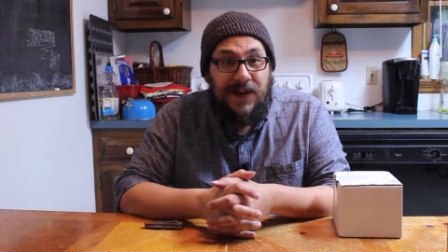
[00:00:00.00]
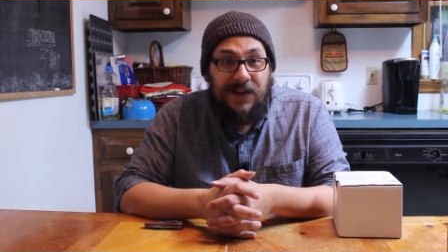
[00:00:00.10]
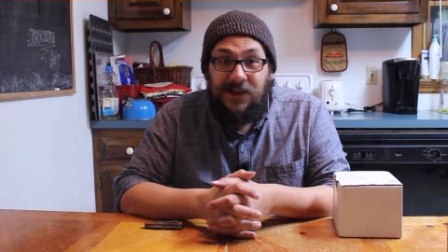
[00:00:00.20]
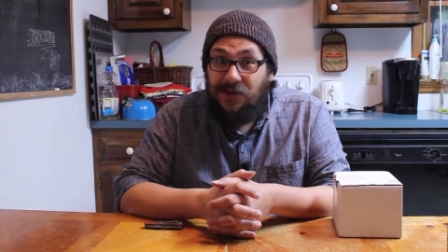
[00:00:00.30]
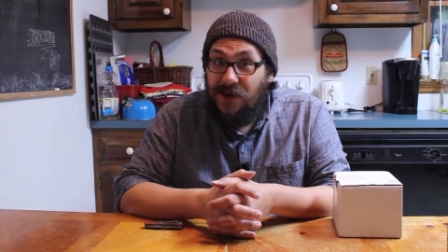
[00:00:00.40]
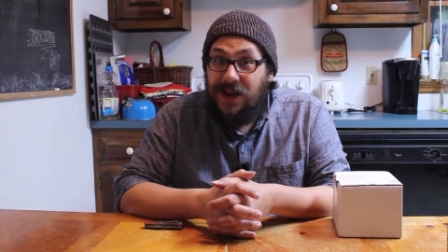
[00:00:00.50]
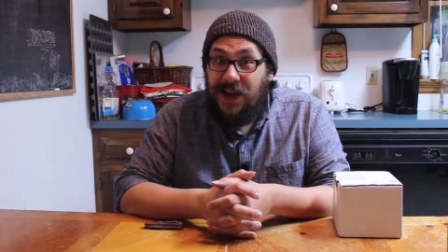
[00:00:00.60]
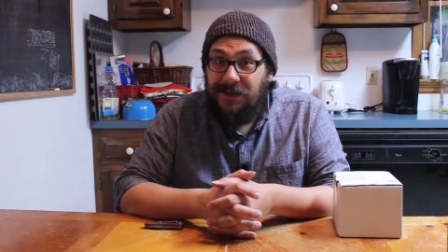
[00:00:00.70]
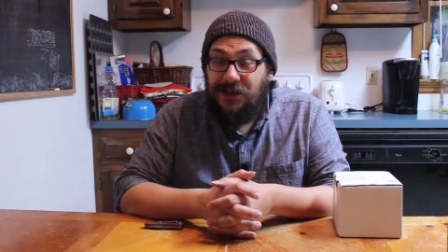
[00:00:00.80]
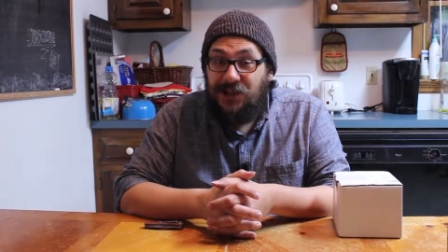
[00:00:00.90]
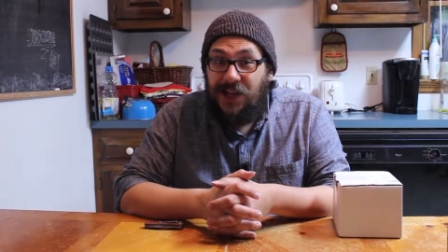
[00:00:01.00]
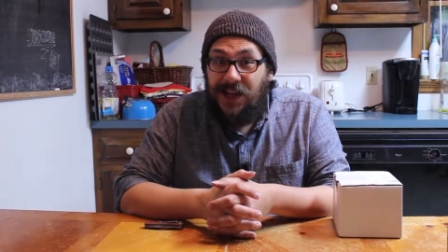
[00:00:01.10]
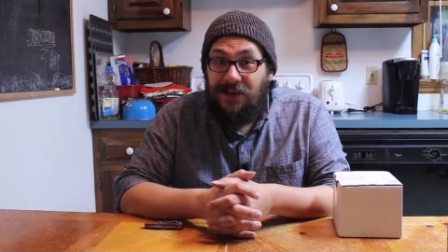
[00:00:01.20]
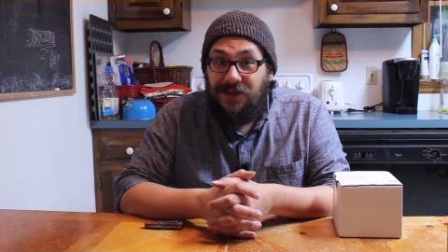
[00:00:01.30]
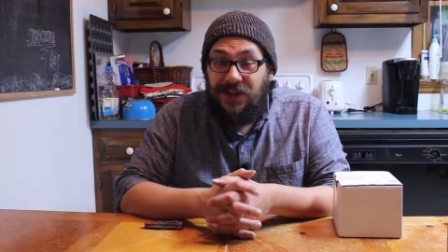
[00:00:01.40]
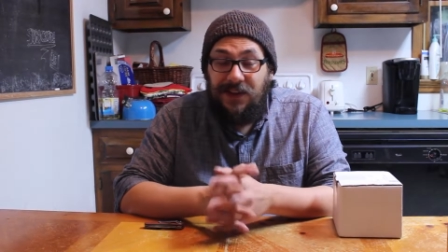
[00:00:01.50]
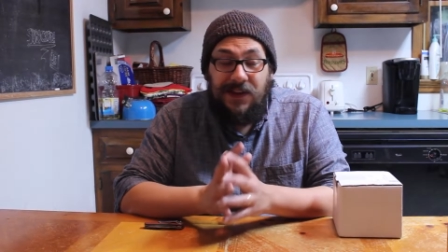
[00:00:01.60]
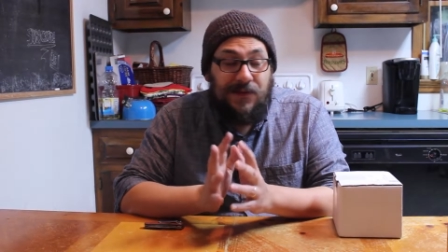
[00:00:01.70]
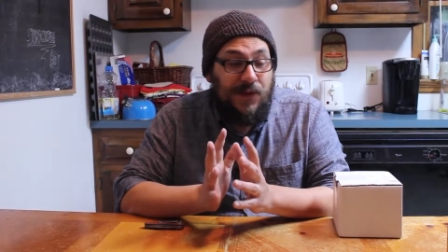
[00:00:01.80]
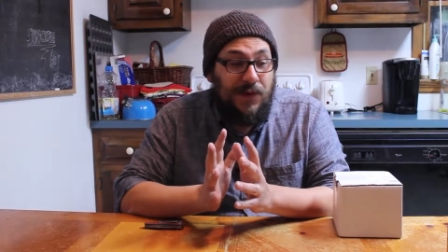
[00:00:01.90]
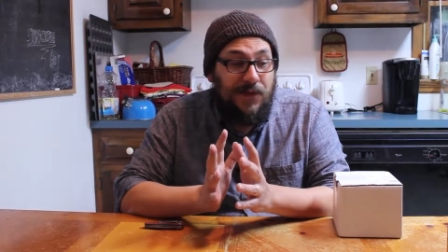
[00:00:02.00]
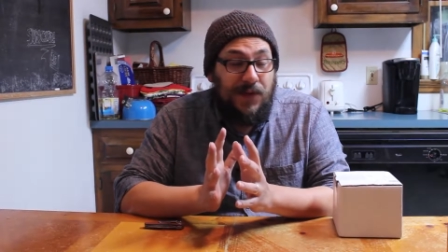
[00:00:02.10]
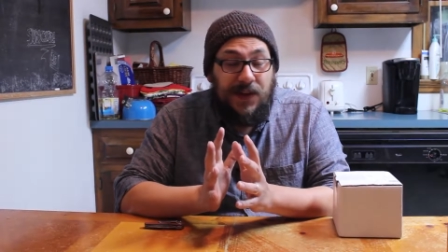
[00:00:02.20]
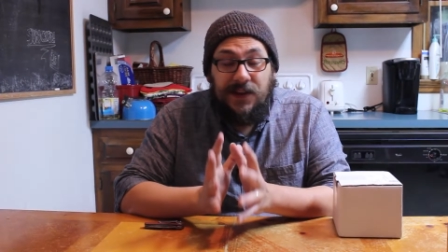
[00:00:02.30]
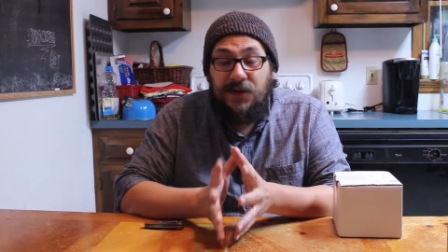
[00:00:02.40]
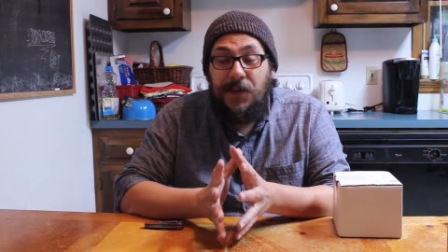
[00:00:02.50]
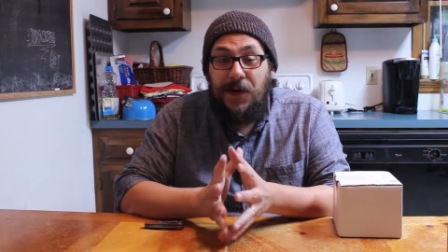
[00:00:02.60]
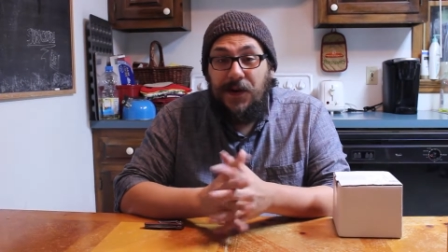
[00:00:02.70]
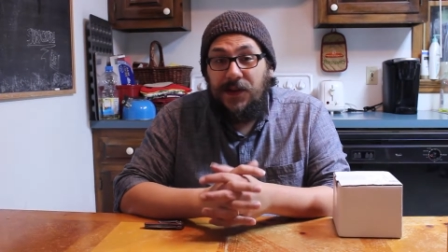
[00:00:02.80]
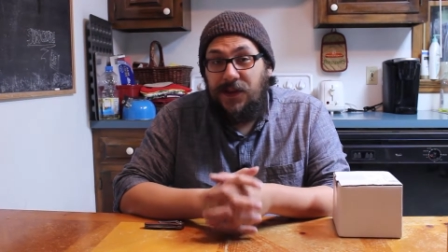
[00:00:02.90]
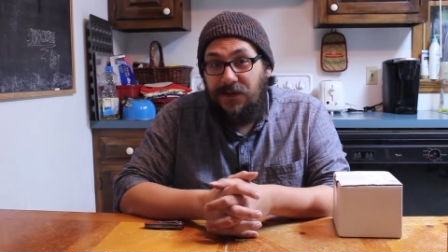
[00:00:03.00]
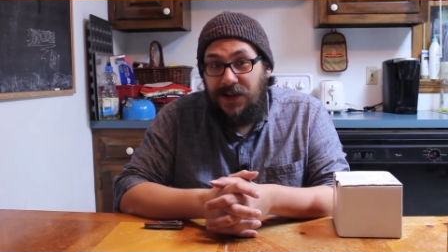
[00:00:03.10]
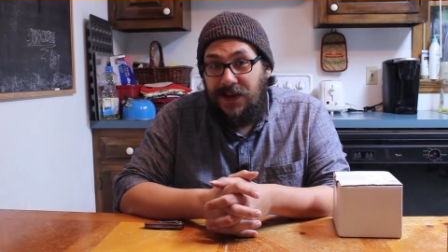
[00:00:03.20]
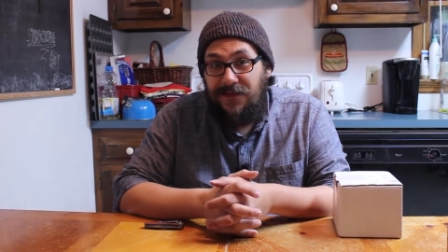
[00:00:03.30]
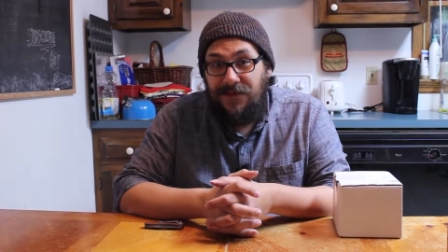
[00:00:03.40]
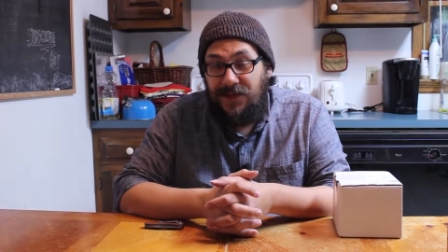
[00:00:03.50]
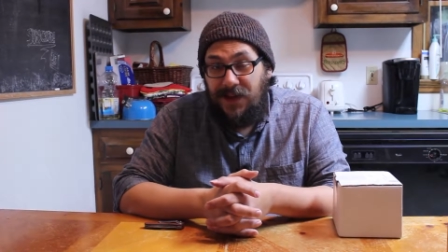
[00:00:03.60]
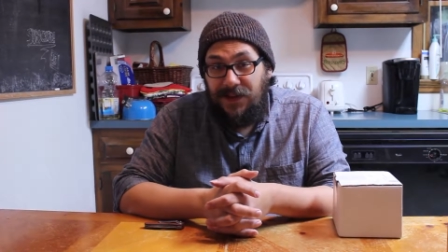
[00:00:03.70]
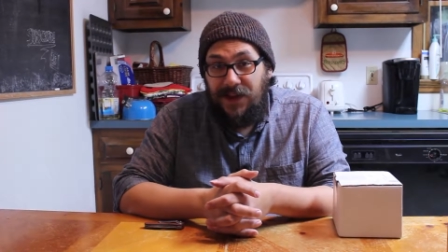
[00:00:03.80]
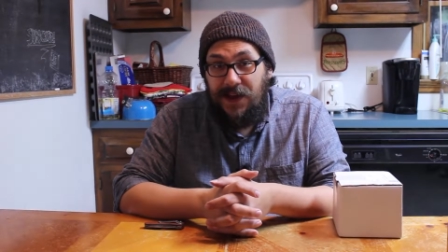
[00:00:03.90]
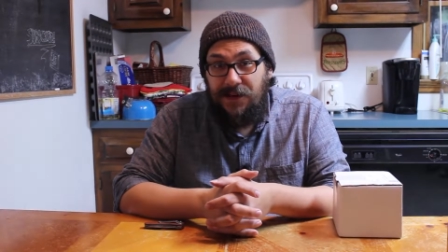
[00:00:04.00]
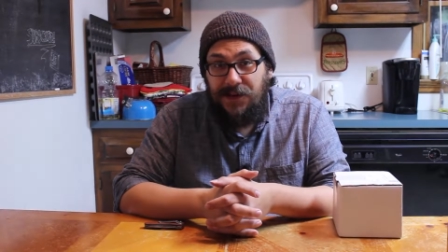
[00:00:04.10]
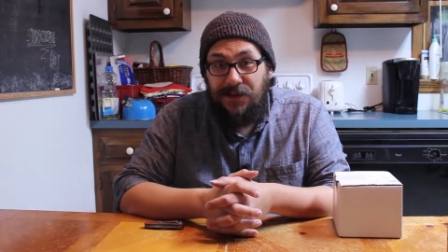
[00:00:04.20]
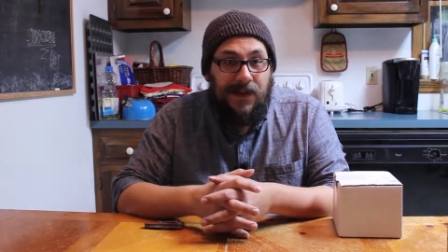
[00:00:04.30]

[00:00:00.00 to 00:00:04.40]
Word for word: It's a great game to check out, at least for, for the experience of it, if nothing else.